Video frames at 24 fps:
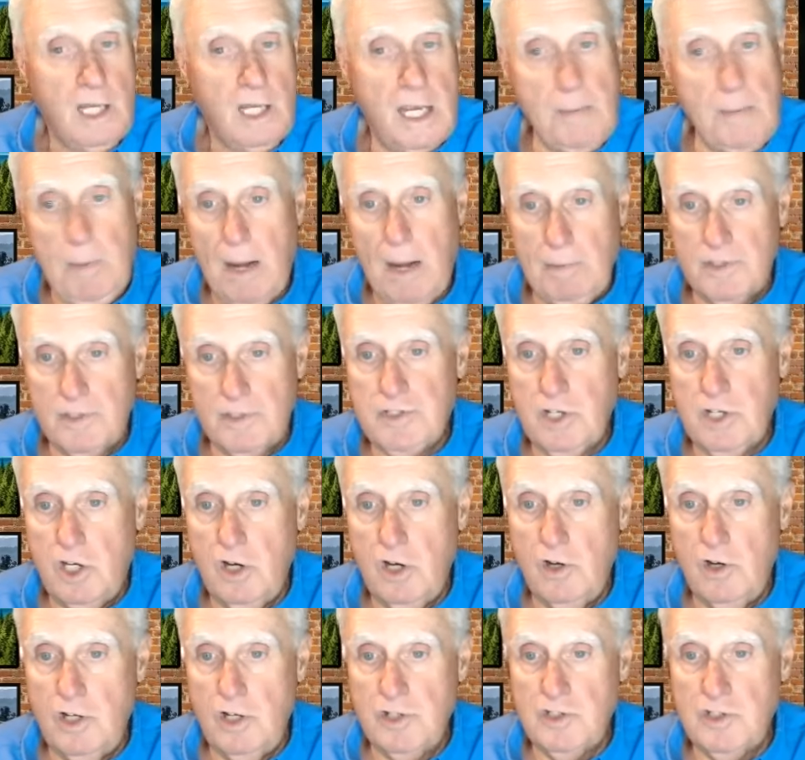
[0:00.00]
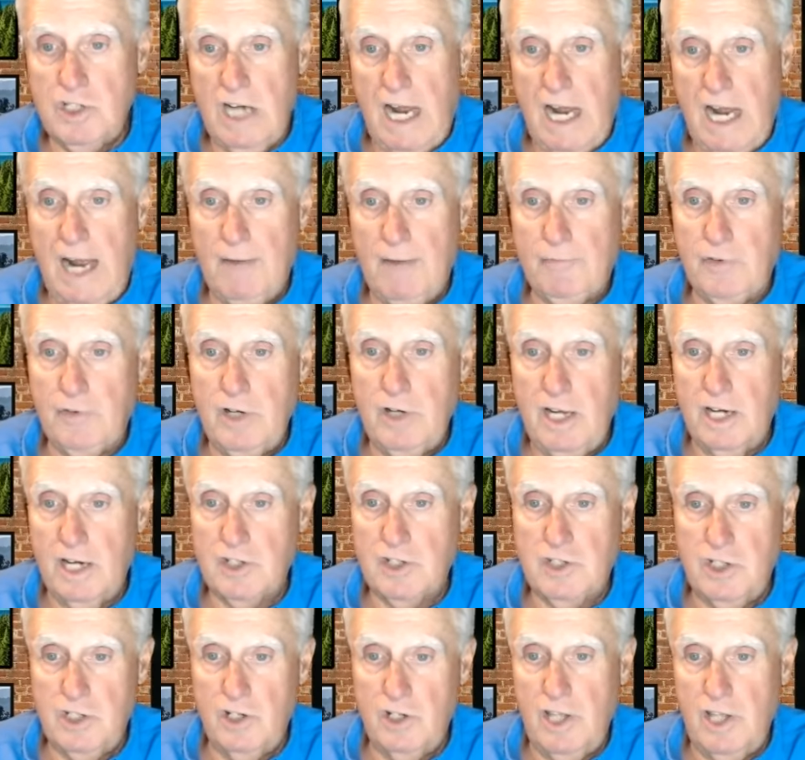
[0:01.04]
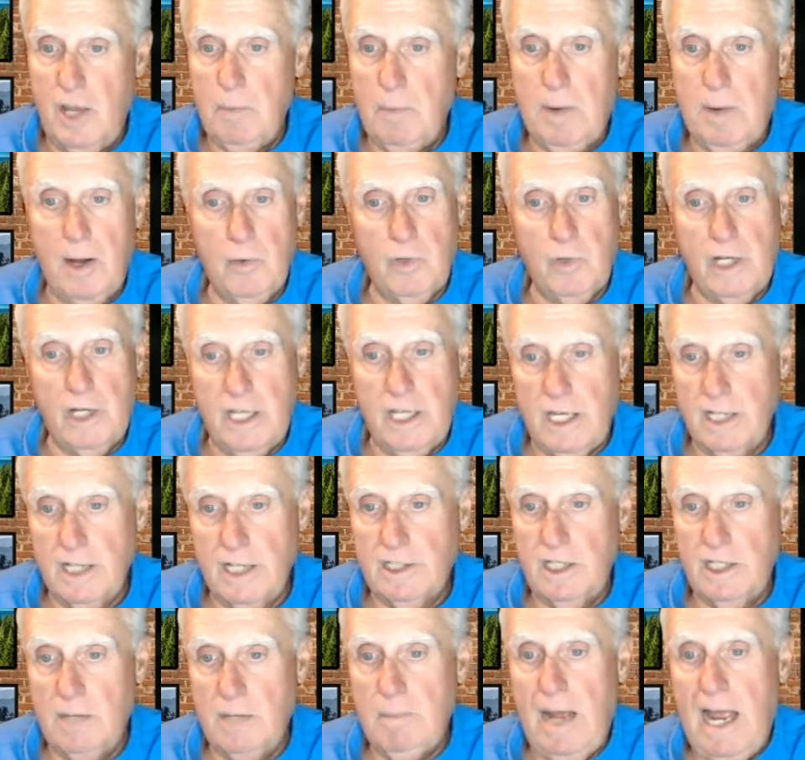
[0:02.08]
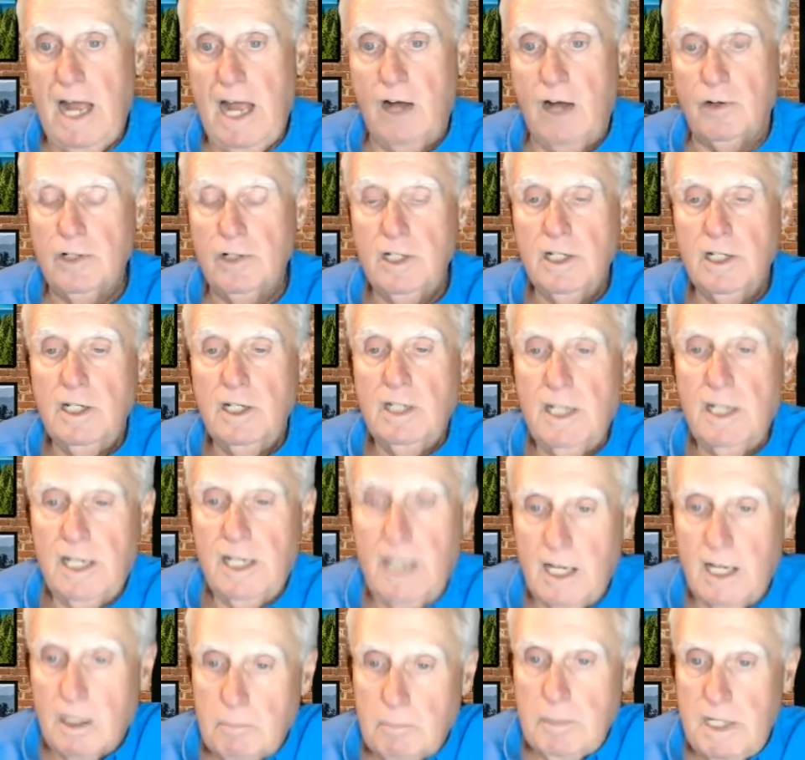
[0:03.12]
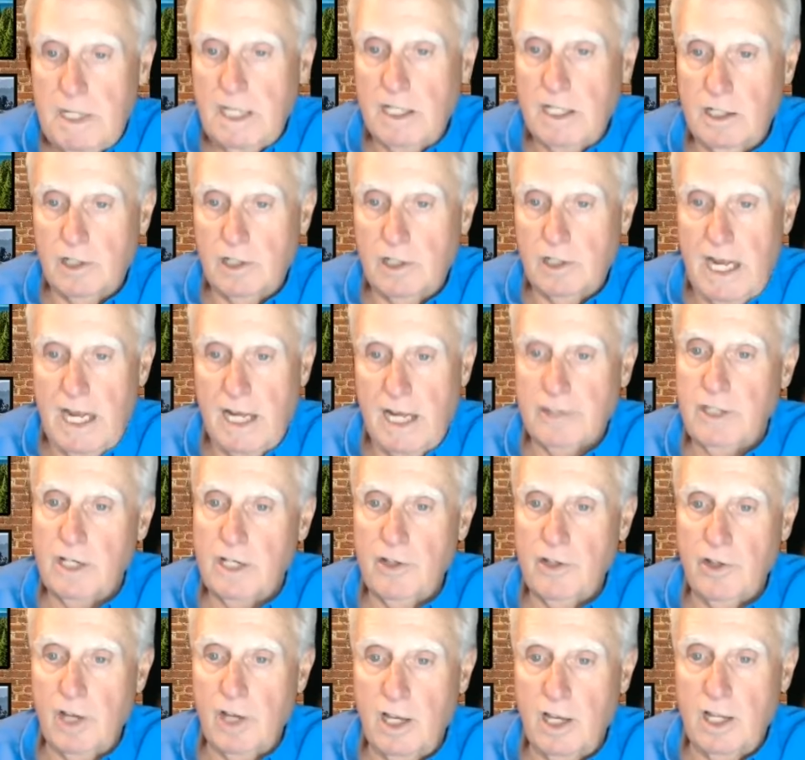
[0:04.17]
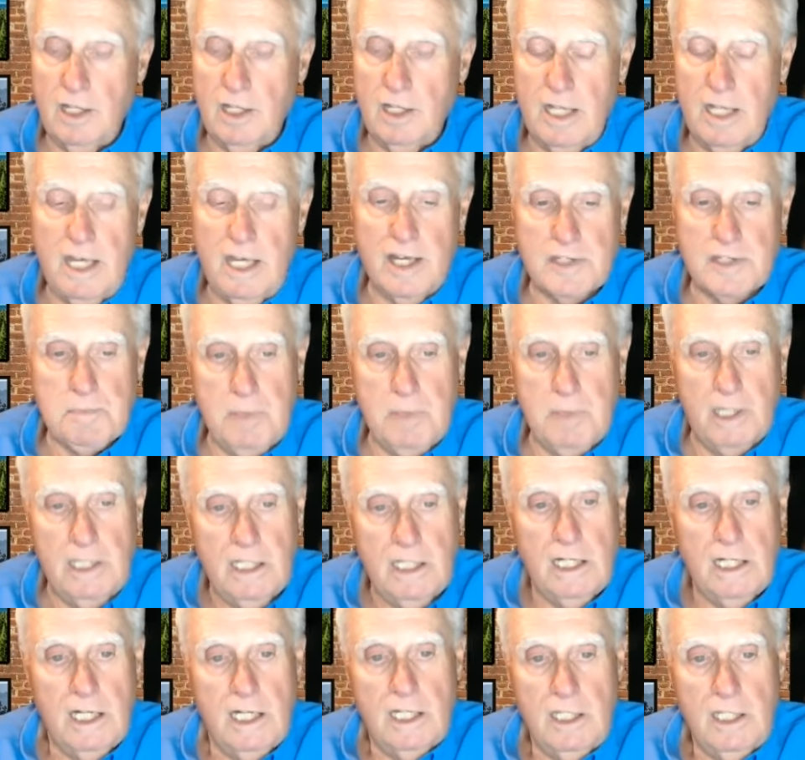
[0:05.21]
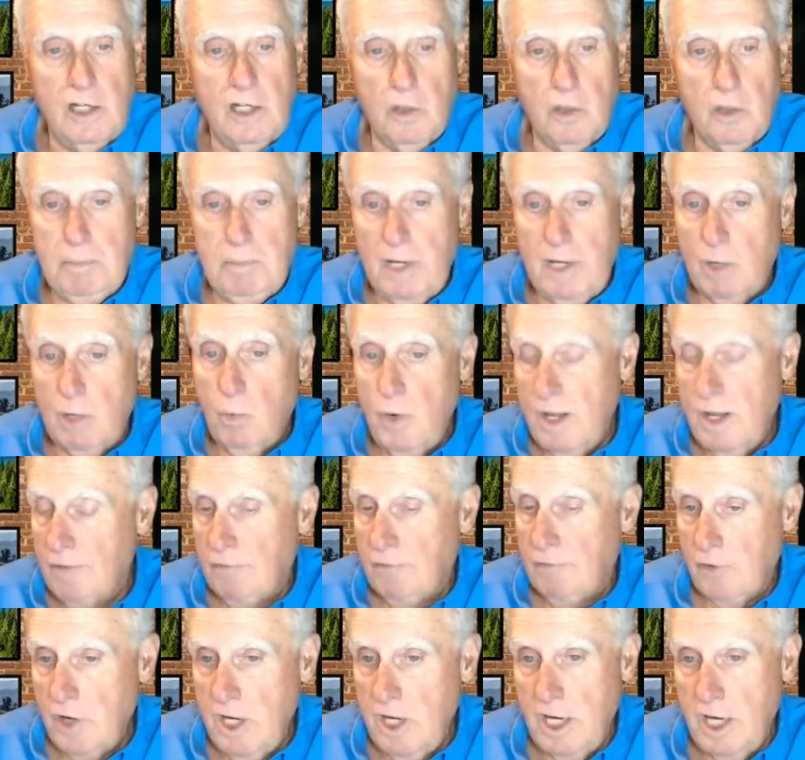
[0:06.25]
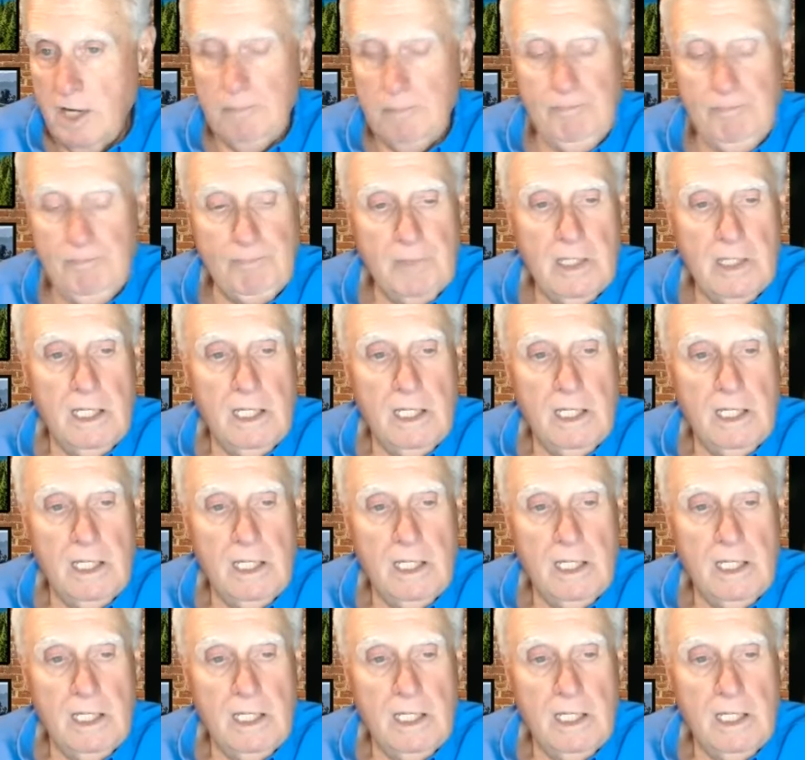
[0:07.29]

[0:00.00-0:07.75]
He probably secured his job for next year. They probably would have kicked him out being cleared out at the end of the list. But, you know, big win for him.